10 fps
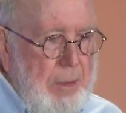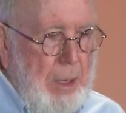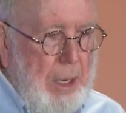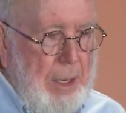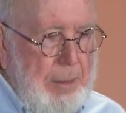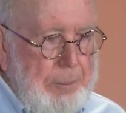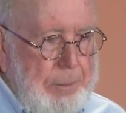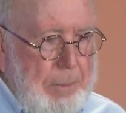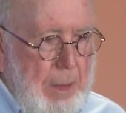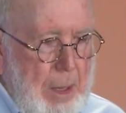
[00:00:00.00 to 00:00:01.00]
Um,
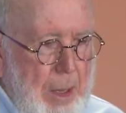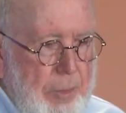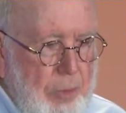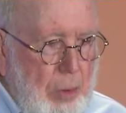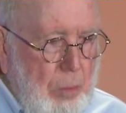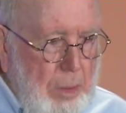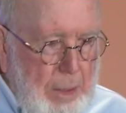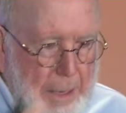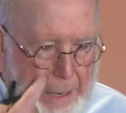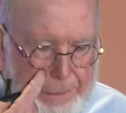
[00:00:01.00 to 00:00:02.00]
so
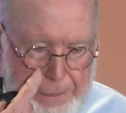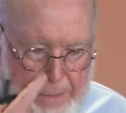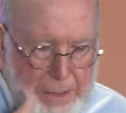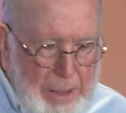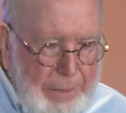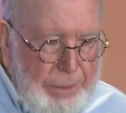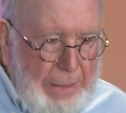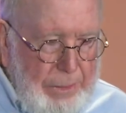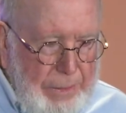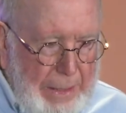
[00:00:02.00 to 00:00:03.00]
I think, I
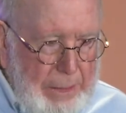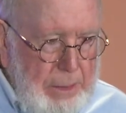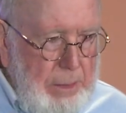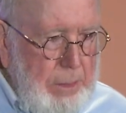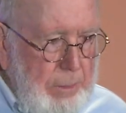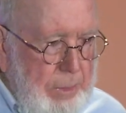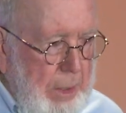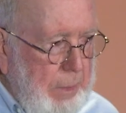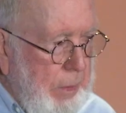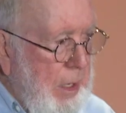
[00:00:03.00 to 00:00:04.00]
think that
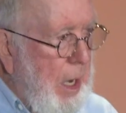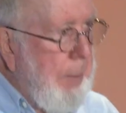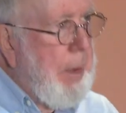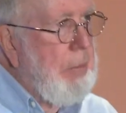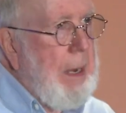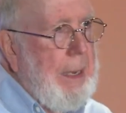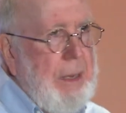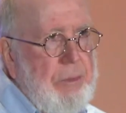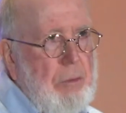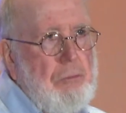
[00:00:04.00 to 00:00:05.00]
the, the copyright
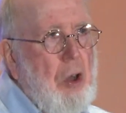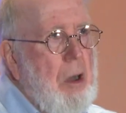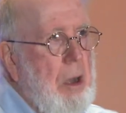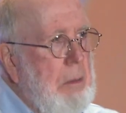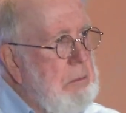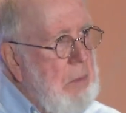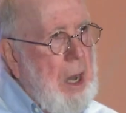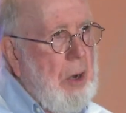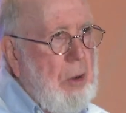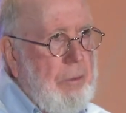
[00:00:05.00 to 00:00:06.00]
is the wrong
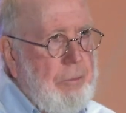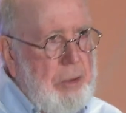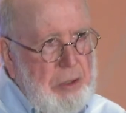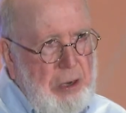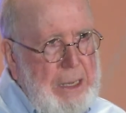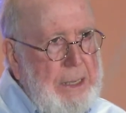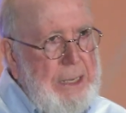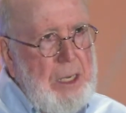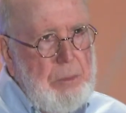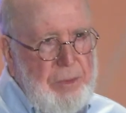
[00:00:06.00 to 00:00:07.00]
model for trying to
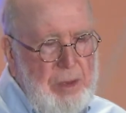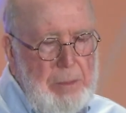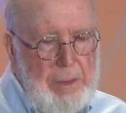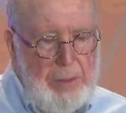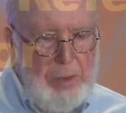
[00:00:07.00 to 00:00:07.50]
deal with some of these